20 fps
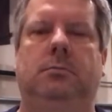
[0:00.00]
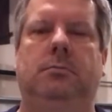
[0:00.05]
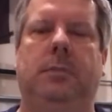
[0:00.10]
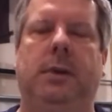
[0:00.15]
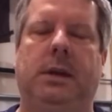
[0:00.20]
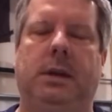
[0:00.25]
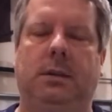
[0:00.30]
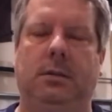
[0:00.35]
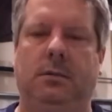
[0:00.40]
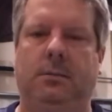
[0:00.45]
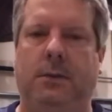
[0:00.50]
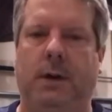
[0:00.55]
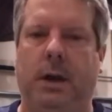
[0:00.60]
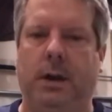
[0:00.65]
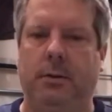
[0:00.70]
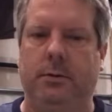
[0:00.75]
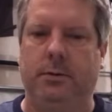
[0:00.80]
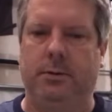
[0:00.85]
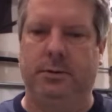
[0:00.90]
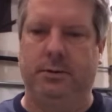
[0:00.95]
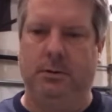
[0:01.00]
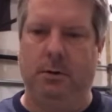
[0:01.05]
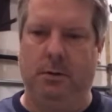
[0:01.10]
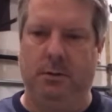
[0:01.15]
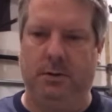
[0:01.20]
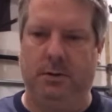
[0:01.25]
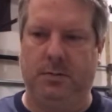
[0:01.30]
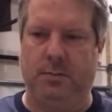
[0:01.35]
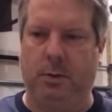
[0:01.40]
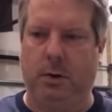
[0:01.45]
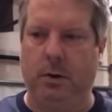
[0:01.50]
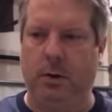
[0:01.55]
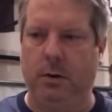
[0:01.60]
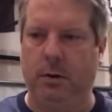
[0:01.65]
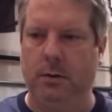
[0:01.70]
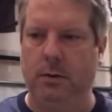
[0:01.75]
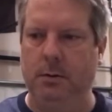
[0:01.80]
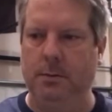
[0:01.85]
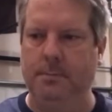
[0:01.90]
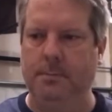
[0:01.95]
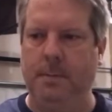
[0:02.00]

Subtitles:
making dividers and all this part,